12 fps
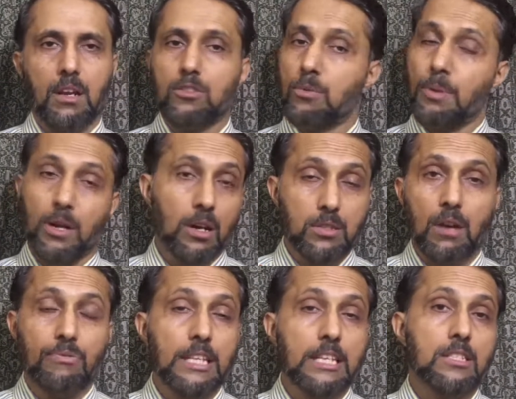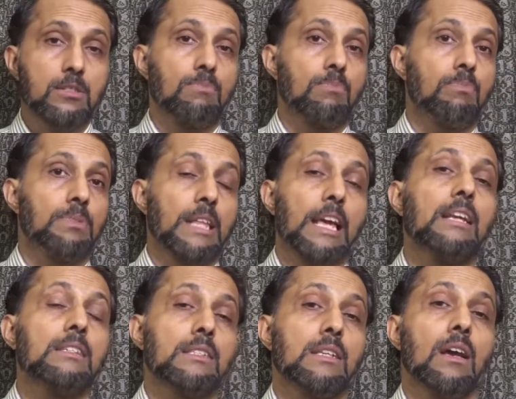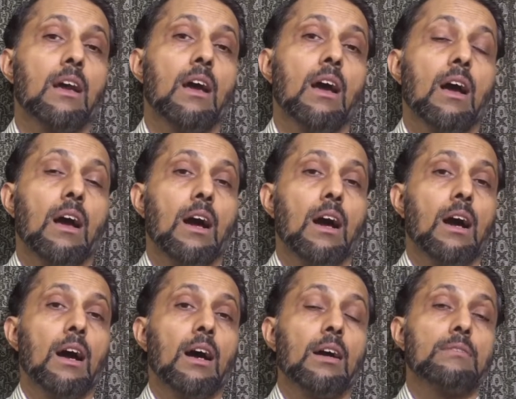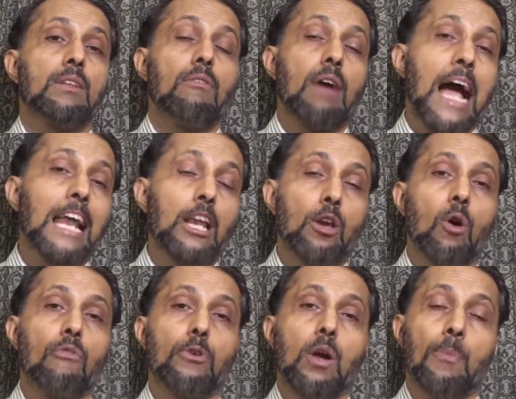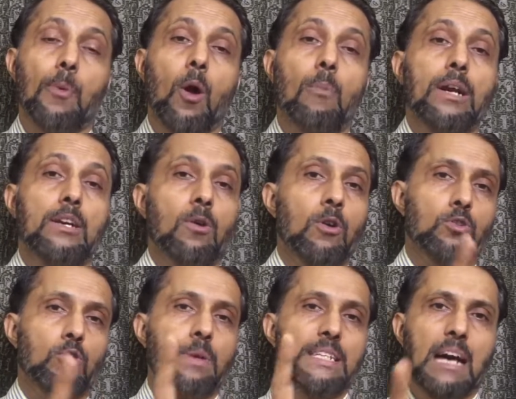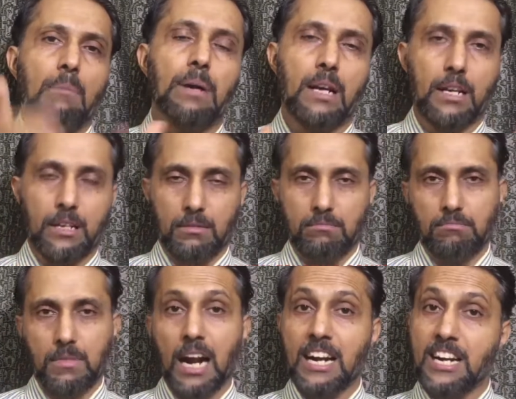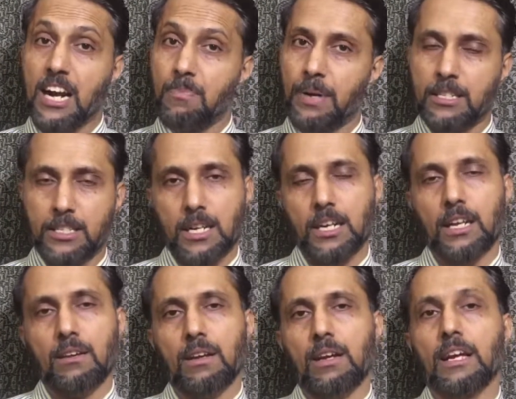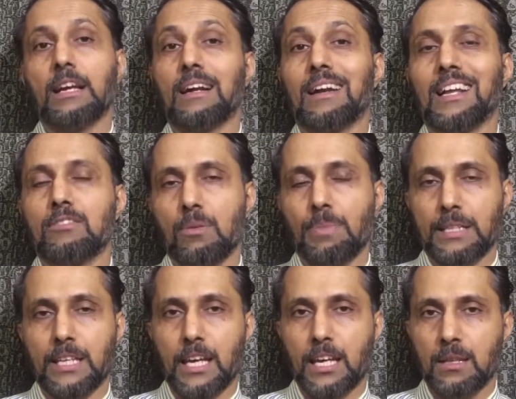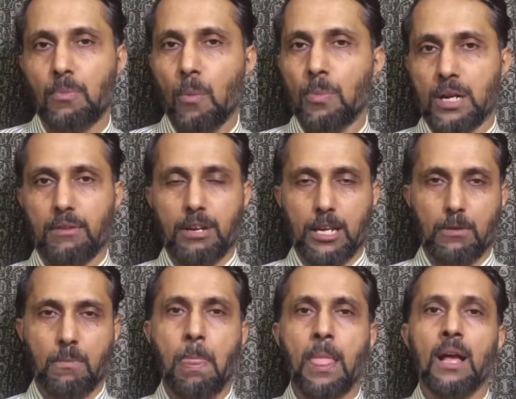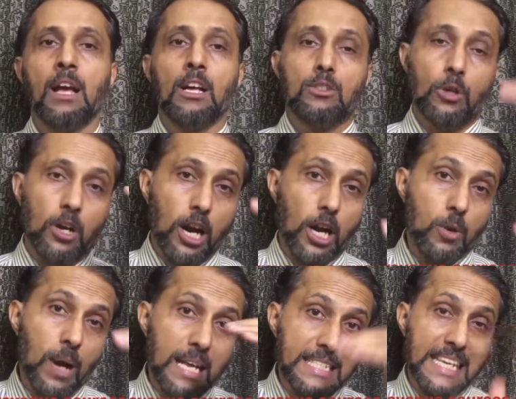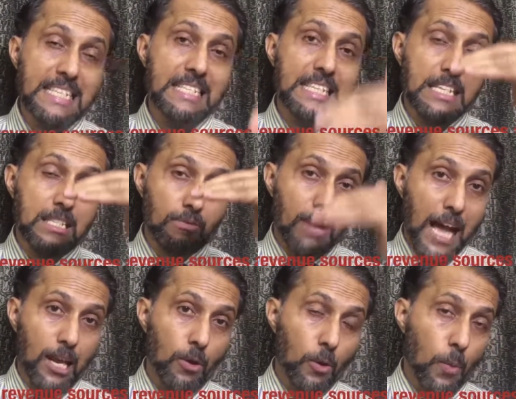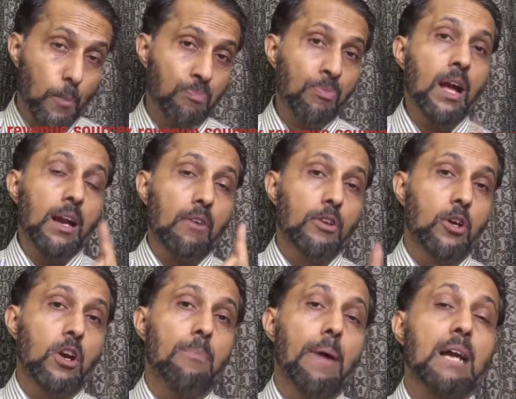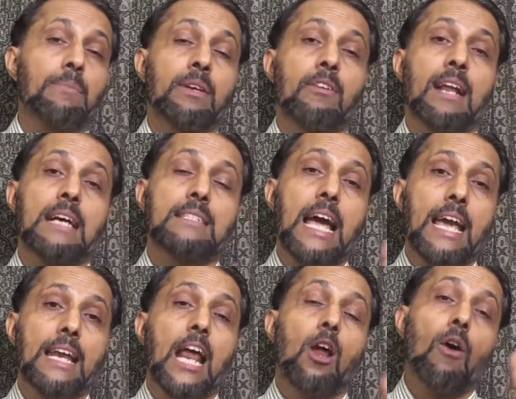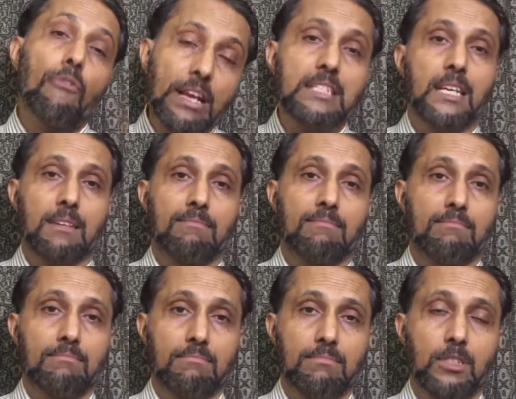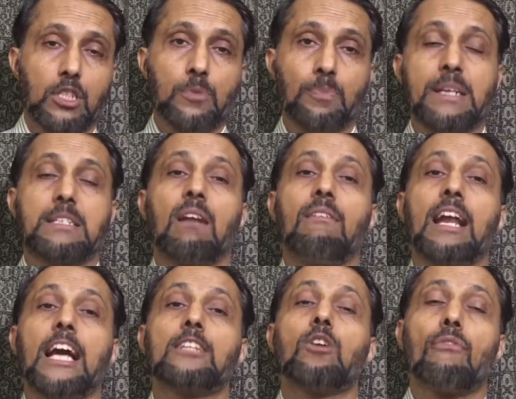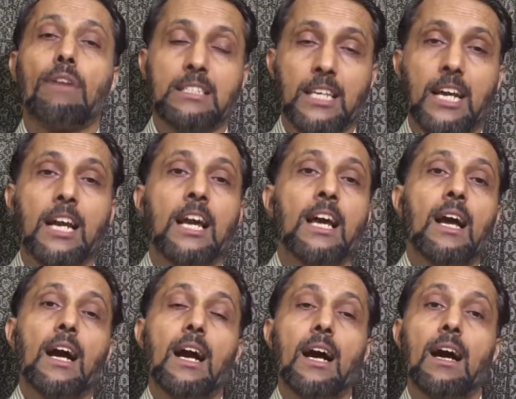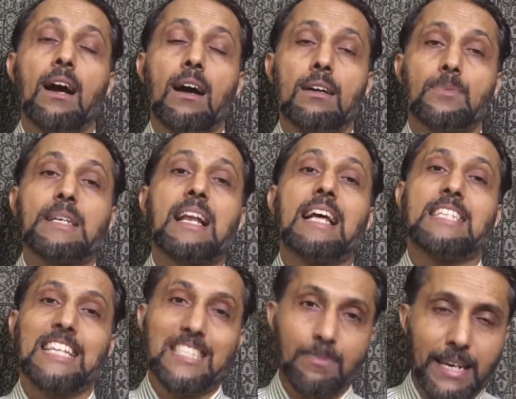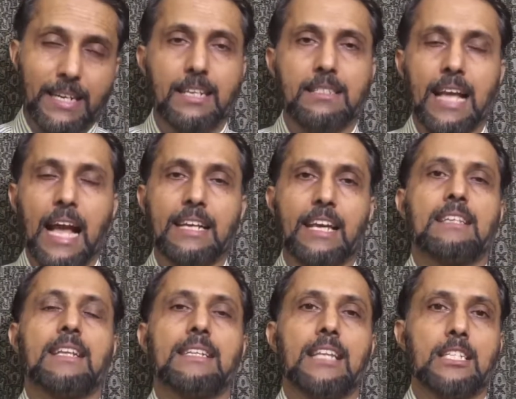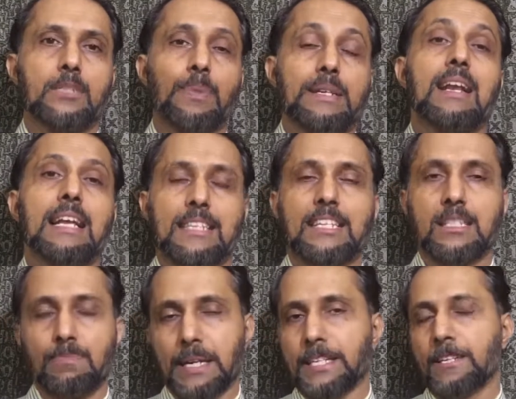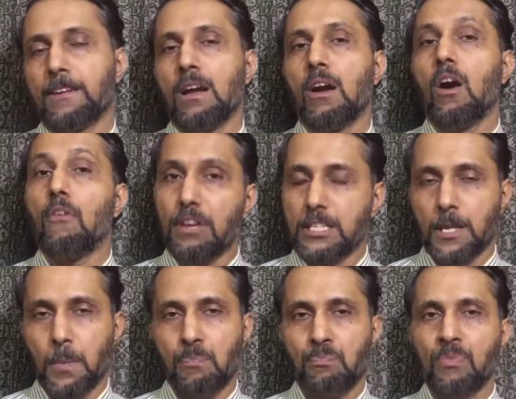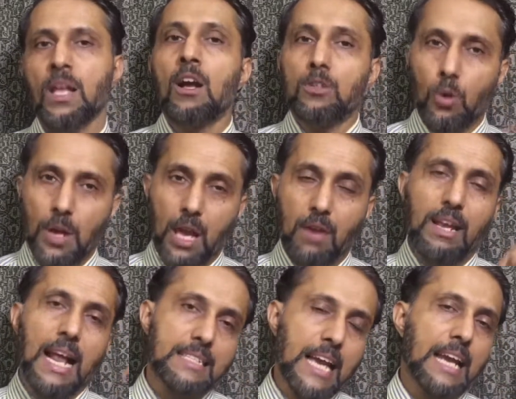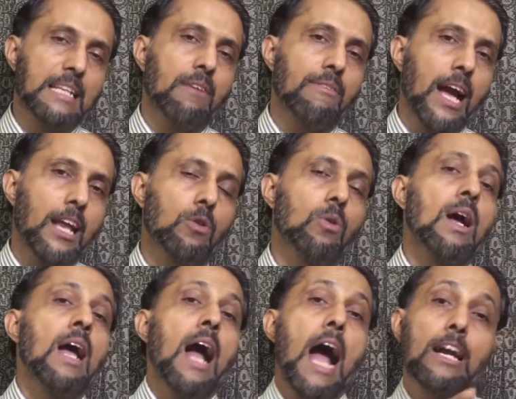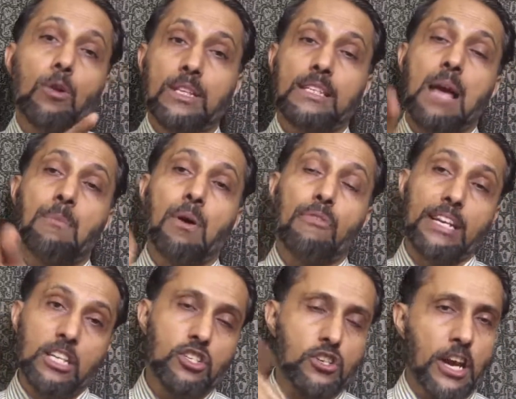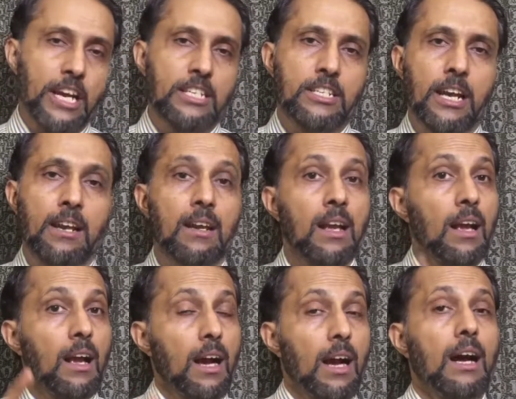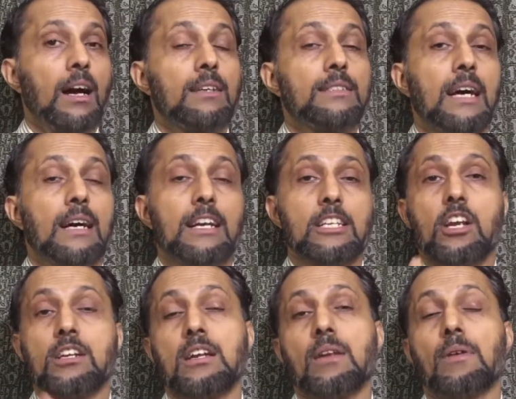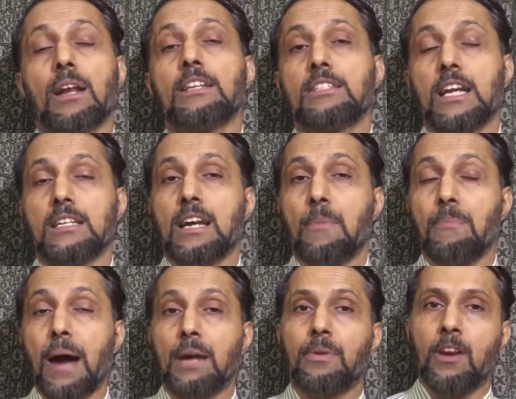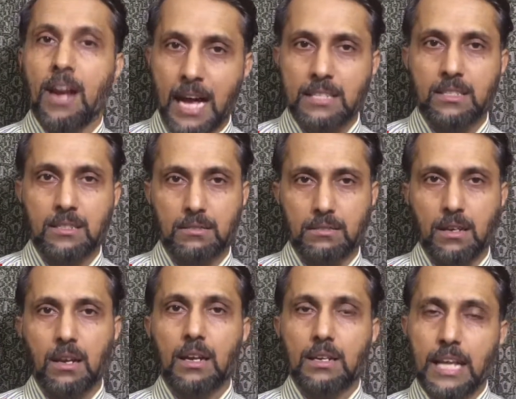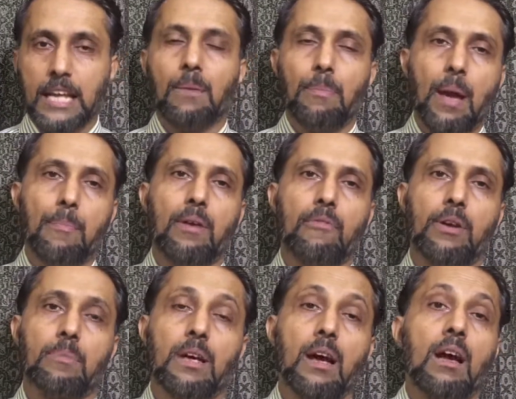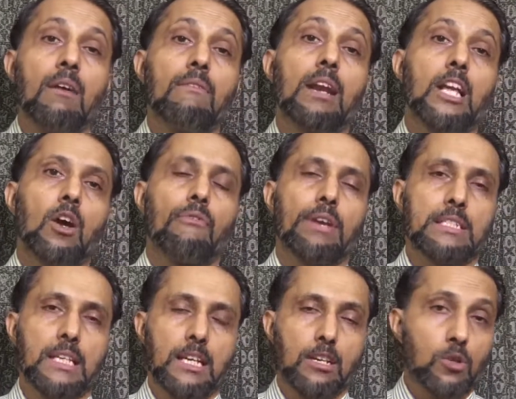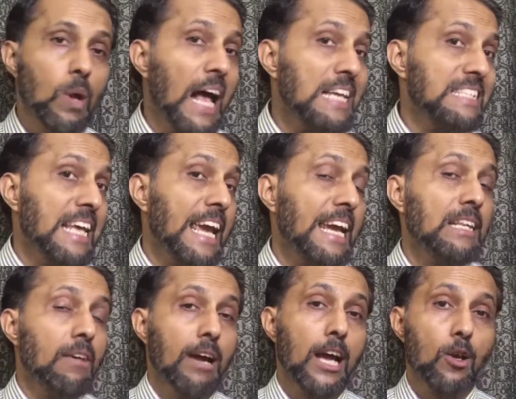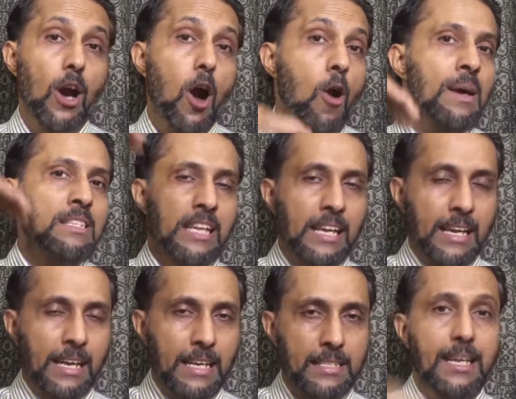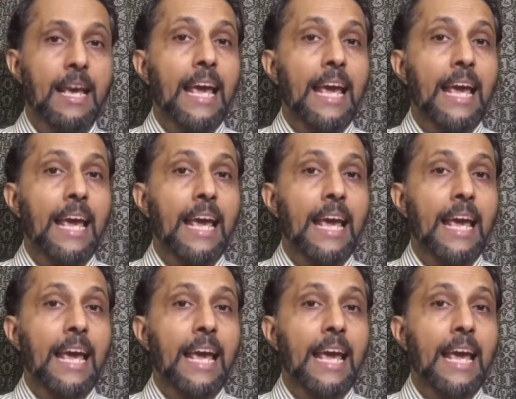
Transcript: So because of these things, the value of your property also be doubled. 100% increase will be there, the property value. So in order to assess this value, Revenue Department will assign an officer, special village officer, special assessment. Its category is like that, special assessment officer. So he will assign the value, and during the time of registration, the registration department will ask, take the paper from the village officer to assign the value, how much increased.